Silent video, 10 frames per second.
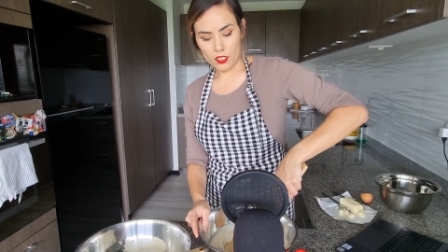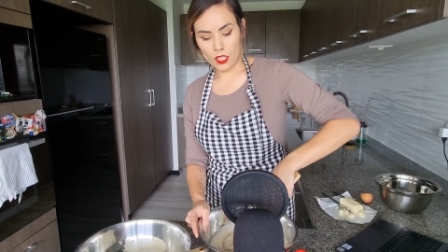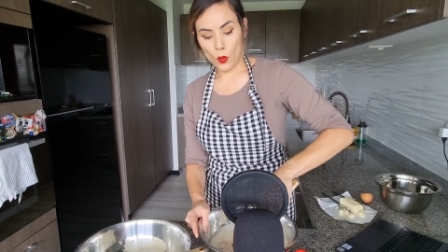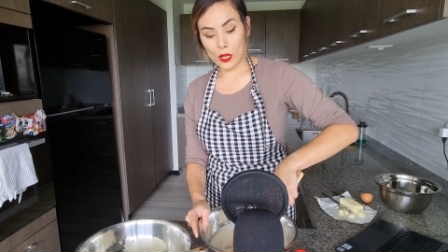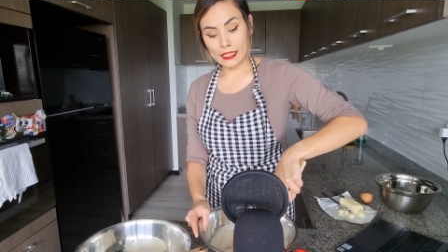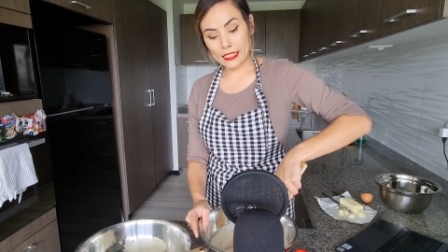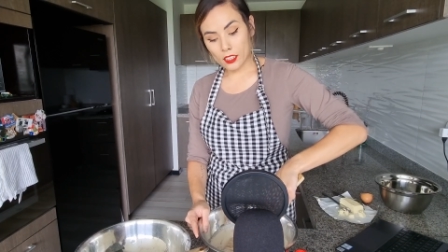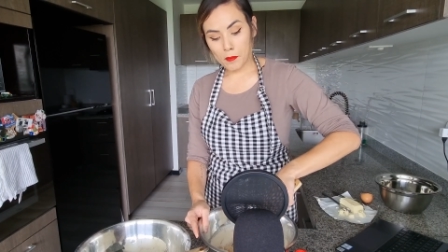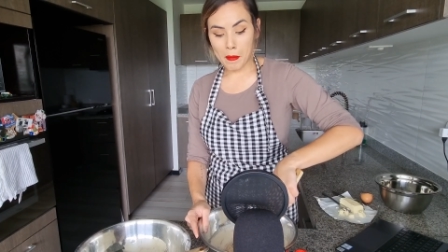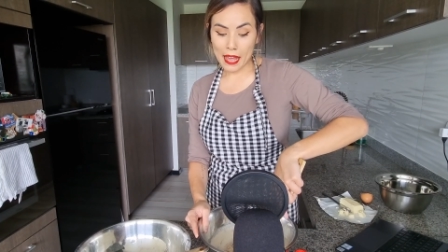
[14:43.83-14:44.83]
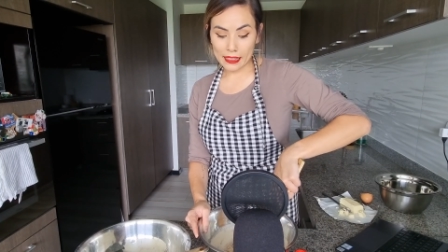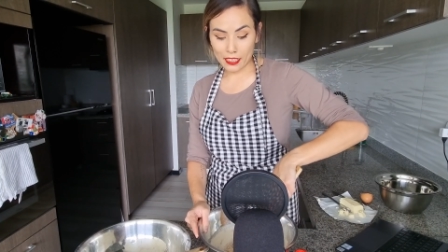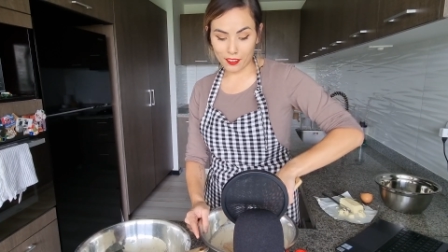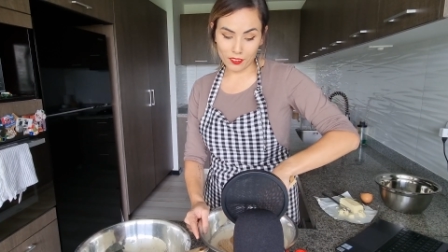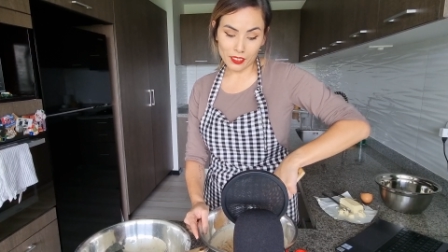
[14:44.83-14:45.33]
So little by
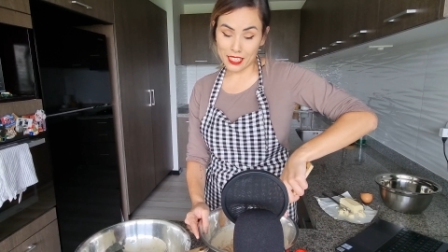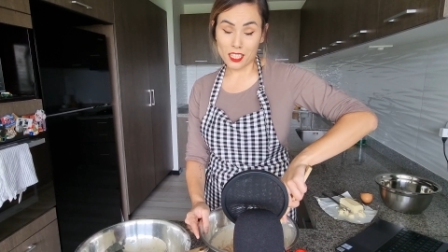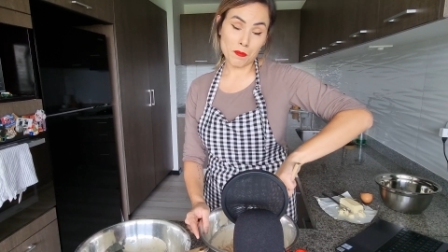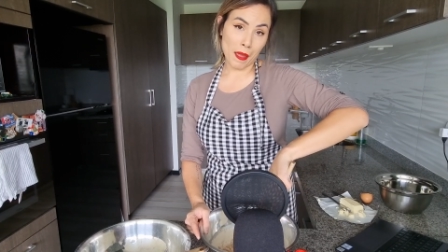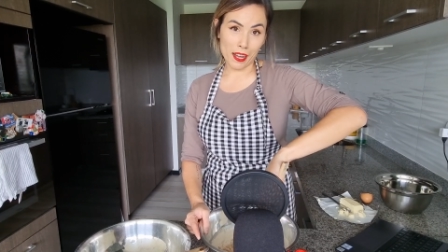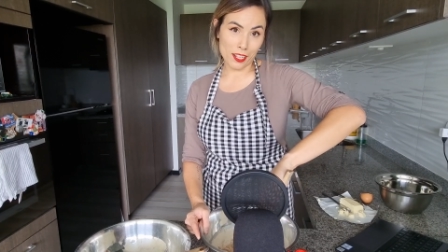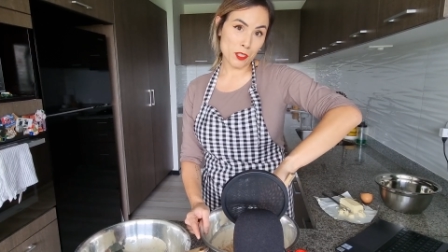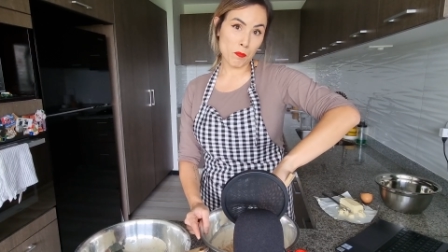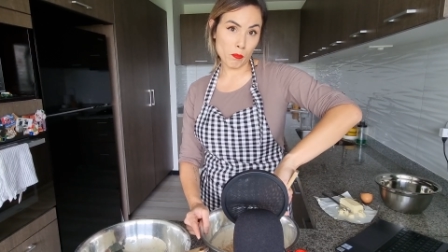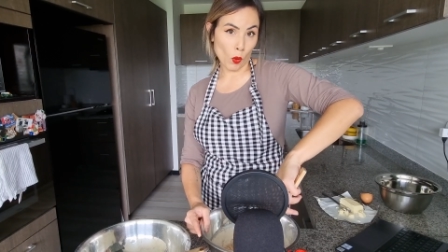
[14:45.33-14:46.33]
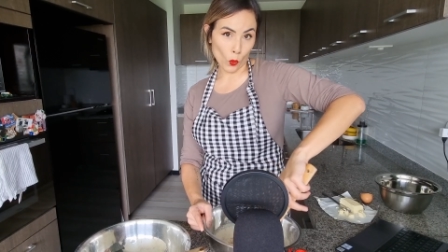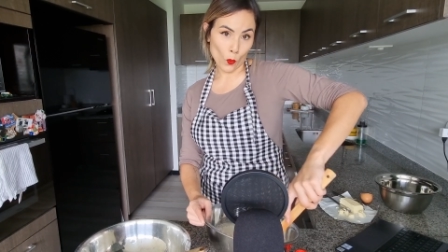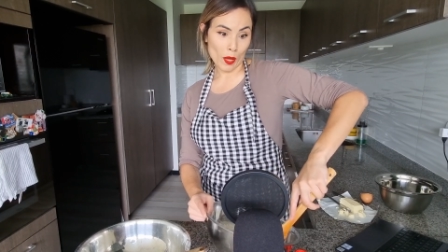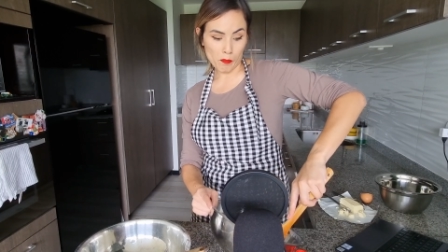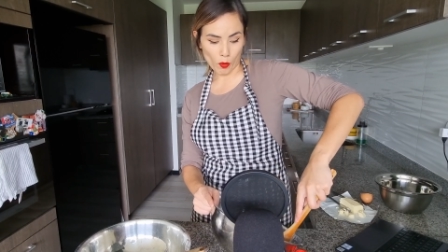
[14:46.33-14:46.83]
little, in Spanish,
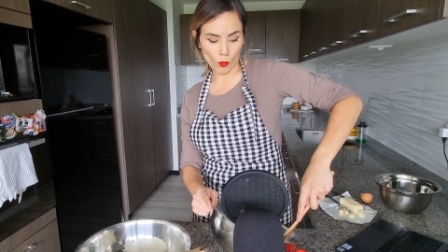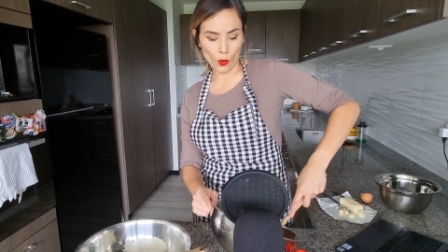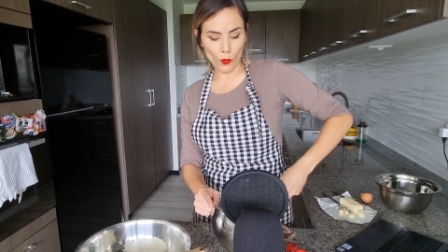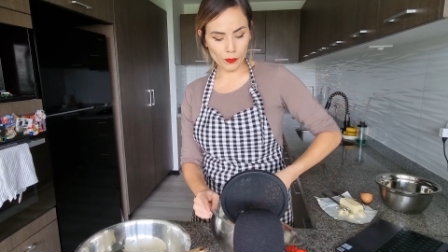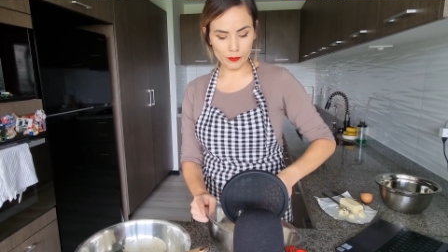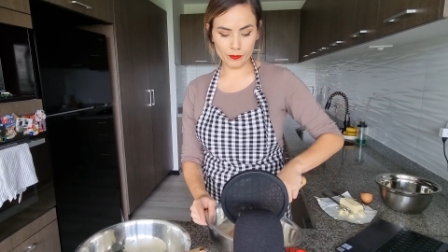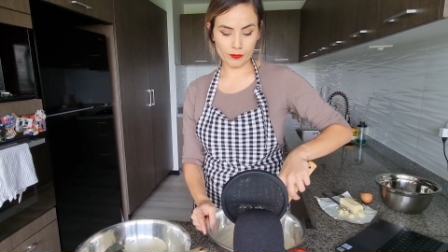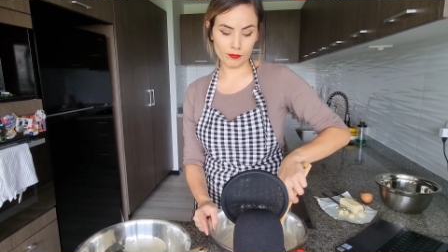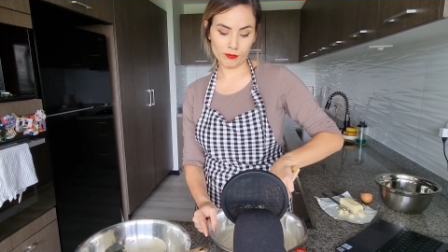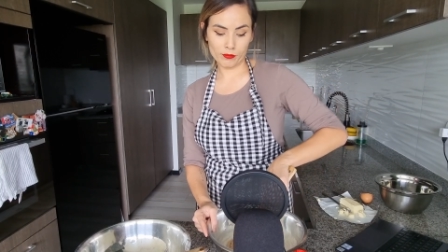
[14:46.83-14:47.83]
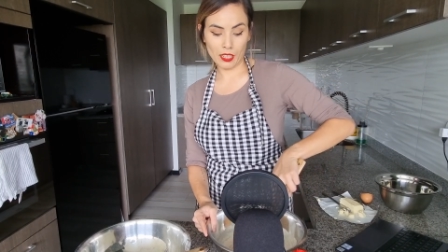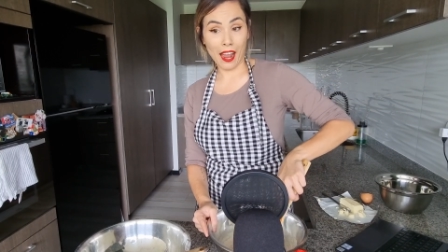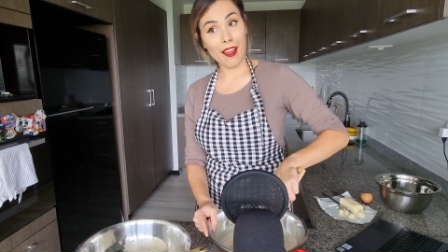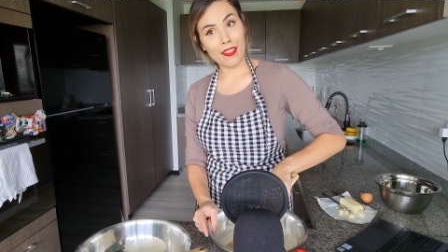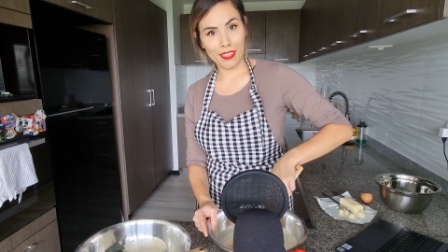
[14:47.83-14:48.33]
poco a poco,
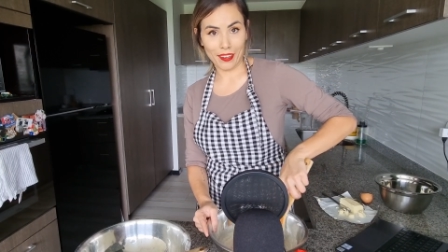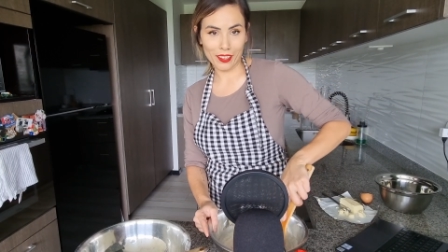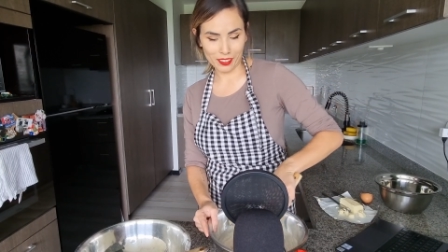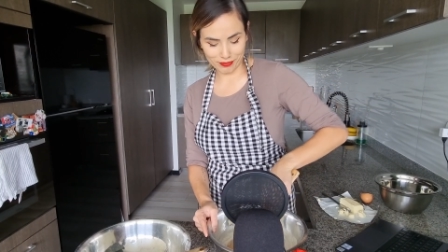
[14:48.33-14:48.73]
I think.